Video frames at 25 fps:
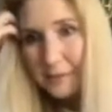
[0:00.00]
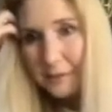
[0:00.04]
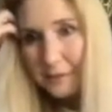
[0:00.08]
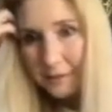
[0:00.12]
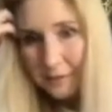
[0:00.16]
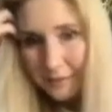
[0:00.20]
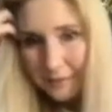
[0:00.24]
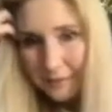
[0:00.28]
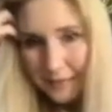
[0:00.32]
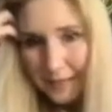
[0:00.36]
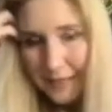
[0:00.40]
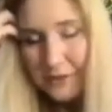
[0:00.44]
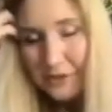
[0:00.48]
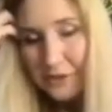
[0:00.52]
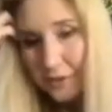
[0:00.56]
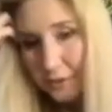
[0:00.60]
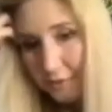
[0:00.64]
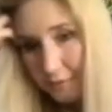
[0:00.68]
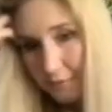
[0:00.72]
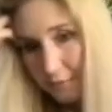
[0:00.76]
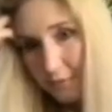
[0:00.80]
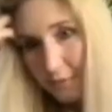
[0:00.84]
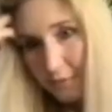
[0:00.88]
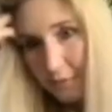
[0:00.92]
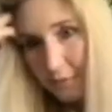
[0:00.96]

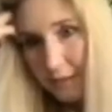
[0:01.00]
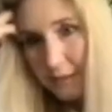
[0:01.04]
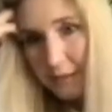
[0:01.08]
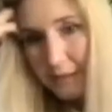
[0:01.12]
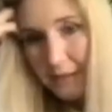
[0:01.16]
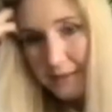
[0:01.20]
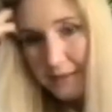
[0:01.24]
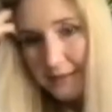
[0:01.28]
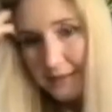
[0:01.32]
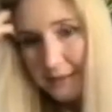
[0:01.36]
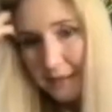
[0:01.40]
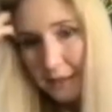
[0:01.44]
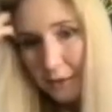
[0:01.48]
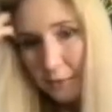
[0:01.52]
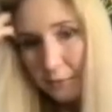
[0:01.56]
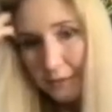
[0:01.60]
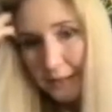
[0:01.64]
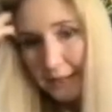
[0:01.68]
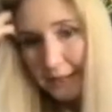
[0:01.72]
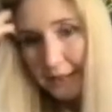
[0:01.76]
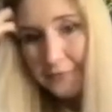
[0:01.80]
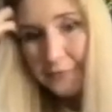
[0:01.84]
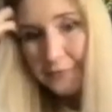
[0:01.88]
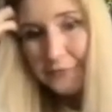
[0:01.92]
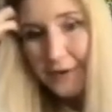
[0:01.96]
another
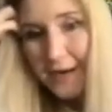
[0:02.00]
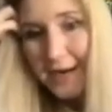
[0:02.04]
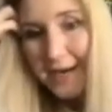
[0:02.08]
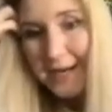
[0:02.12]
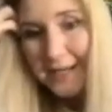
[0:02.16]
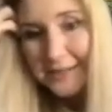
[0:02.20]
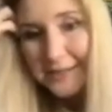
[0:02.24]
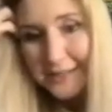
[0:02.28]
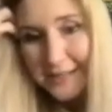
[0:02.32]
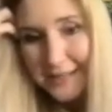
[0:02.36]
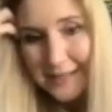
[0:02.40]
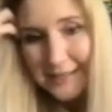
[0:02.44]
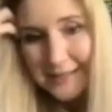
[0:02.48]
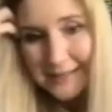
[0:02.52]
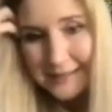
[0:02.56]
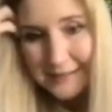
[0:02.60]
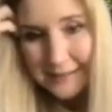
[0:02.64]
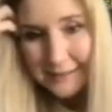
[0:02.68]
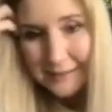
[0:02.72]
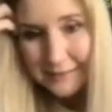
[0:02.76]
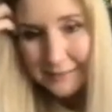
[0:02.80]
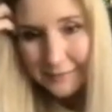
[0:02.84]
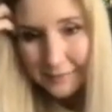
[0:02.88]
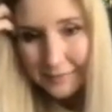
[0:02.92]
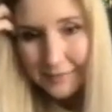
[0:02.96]
noun, like Friday's
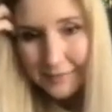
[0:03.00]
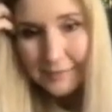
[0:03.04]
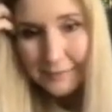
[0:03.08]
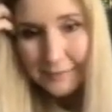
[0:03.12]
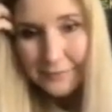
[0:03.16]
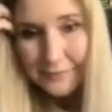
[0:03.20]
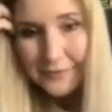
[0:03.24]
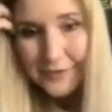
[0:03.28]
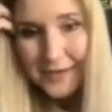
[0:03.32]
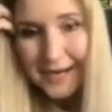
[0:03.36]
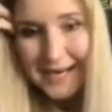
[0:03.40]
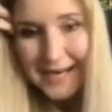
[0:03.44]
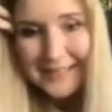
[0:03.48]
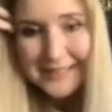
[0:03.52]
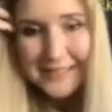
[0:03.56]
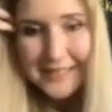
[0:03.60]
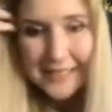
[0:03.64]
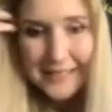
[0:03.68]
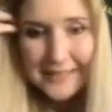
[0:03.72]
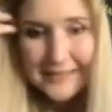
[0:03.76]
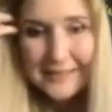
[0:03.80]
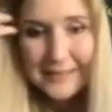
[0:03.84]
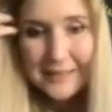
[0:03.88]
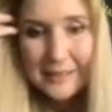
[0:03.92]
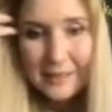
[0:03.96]

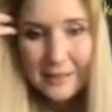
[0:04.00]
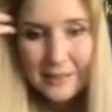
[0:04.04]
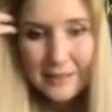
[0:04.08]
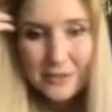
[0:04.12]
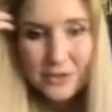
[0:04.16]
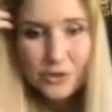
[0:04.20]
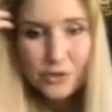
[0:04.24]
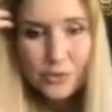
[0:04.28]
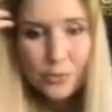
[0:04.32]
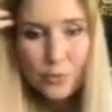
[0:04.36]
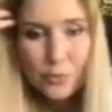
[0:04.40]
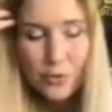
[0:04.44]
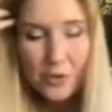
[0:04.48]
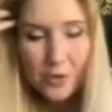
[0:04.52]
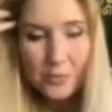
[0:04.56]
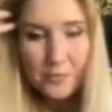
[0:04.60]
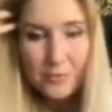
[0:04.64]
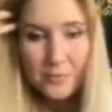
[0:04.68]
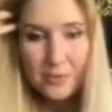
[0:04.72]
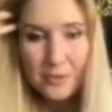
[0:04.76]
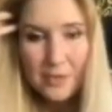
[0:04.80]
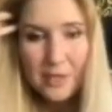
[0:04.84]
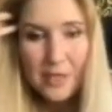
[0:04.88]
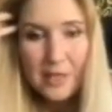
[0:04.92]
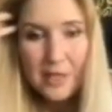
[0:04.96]

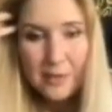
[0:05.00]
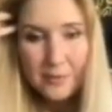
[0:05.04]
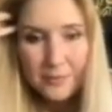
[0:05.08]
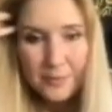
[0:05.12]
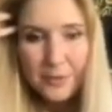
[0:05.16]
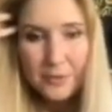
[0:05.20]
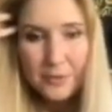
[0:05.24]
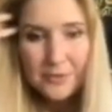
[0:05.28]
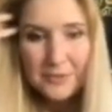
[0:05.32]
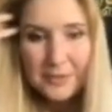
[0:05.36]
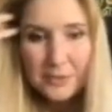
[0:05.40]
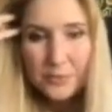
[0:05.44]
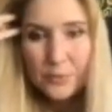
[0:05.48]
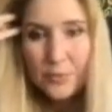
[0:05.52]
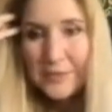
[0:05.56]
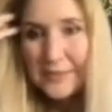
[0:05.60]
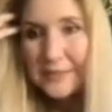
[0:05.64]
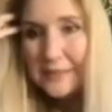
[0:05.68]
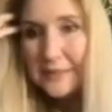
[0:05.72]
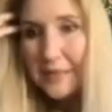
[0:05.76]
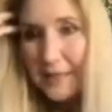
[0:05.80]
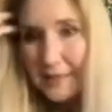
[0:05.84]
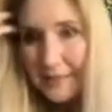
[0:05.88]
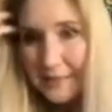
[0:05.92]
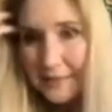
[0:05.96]
storm, because it
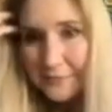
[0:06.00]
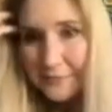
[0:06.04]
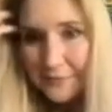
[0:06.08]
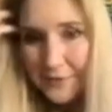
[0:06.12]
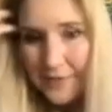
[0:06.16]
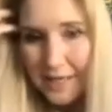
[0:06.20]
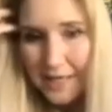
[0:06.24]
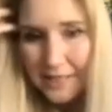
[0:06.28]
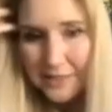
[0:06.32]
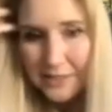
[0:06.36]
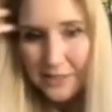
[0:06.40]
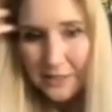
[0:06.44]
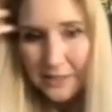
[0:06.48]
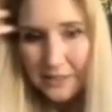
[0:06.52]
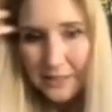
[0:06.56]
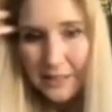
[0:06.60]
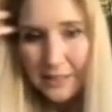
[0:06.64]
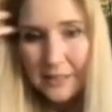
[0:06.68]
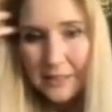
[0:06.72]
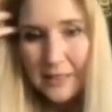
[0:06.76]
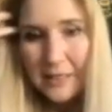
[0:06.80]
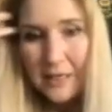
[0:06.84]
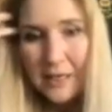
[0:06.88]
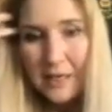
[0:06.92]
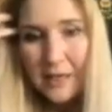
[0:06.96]
was last Friday
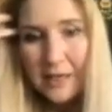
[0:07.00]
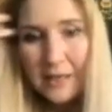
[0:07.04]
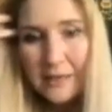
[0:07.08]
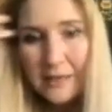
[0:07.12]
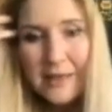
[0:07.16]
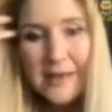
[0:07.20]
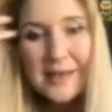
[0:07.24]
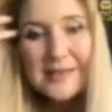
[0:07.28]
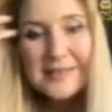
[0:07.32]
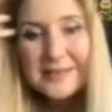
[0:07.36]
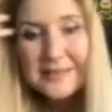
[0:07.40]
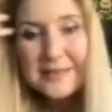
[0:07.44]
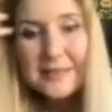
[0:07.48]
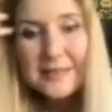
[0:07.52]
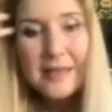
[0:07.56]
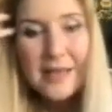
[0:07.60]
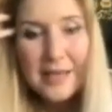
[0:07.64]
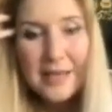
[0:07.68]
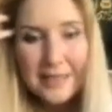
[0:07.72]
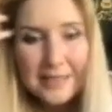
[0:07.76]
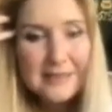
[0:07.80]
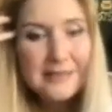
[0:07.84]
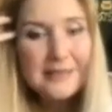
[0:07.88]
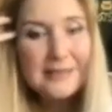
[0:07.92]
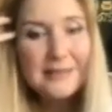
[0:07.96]
here, yeah? Last
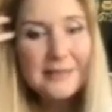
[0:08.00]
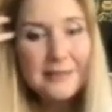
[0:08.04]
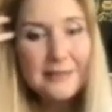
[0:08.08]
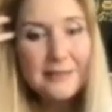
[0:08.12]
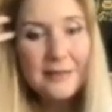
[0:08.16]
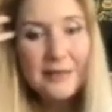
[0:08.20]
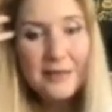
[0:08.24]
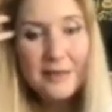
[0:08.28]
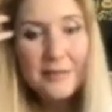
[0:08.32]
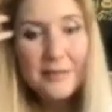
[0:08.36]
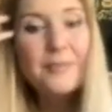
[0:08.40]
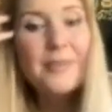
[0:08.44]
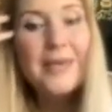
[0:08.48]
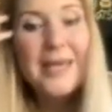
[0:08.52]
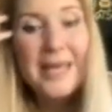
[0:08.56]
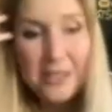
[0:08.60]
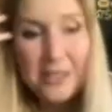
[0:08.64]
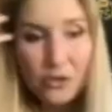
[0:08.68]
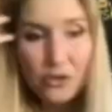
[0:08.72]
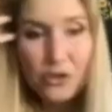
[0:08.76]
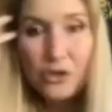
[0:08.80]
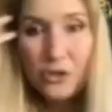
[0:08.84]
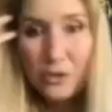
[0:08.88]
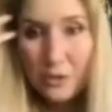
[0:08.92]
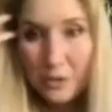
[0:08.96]
night's
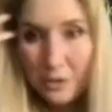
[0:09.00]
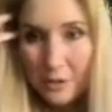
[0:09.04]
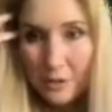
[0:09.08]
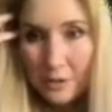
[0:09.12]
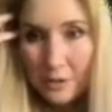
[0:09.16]
match,